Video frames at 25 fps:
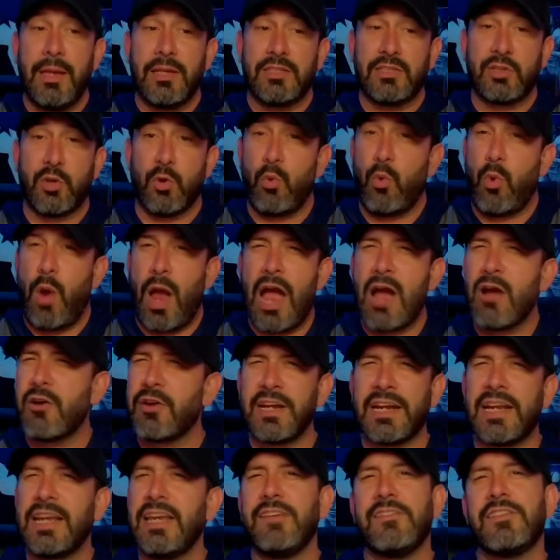So how
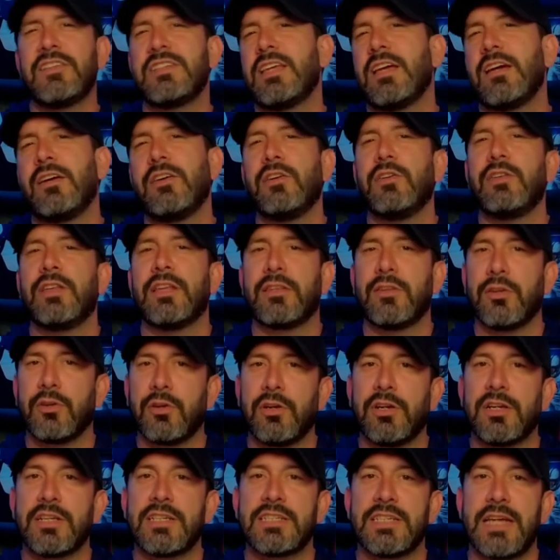can I even tell you that they're
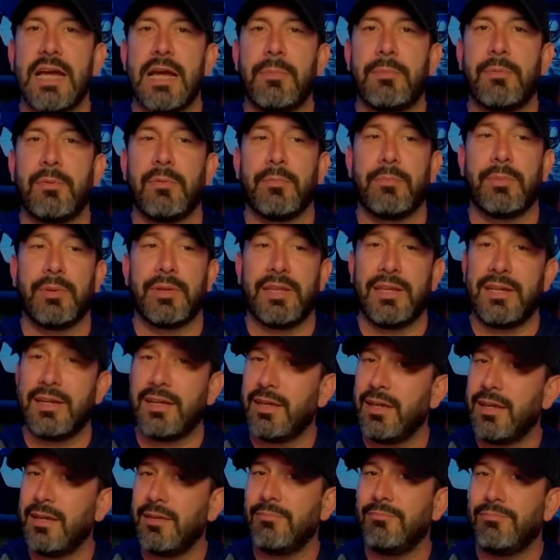going to stop them? But then
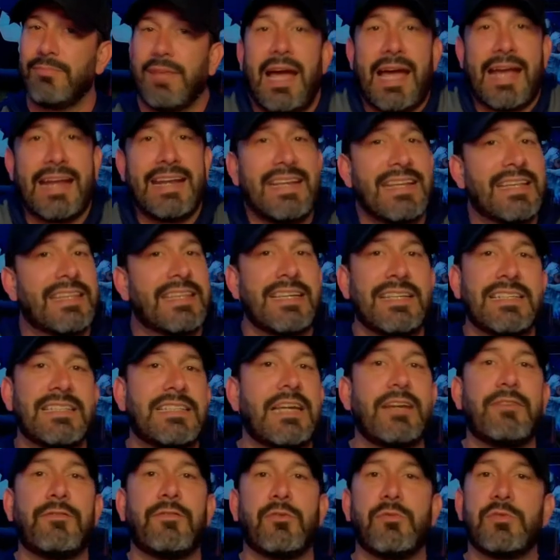again, I didn't think
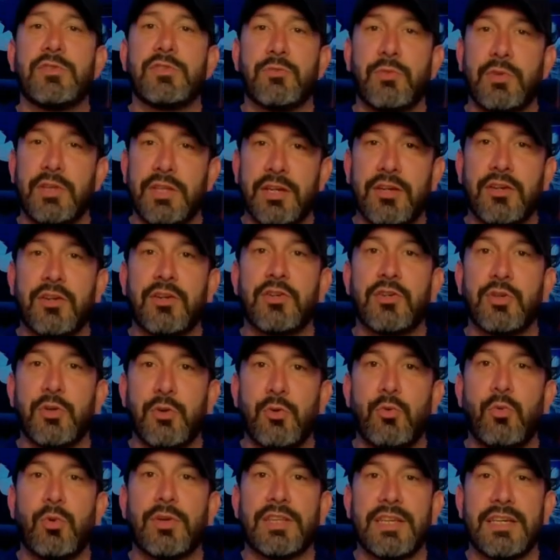Denver was really going to
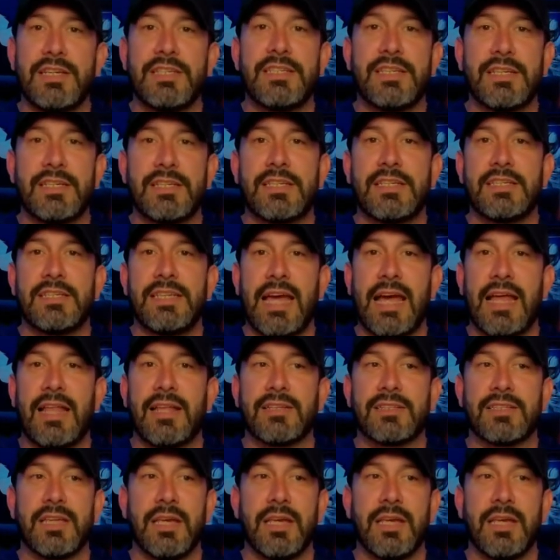do what they did to Dallas.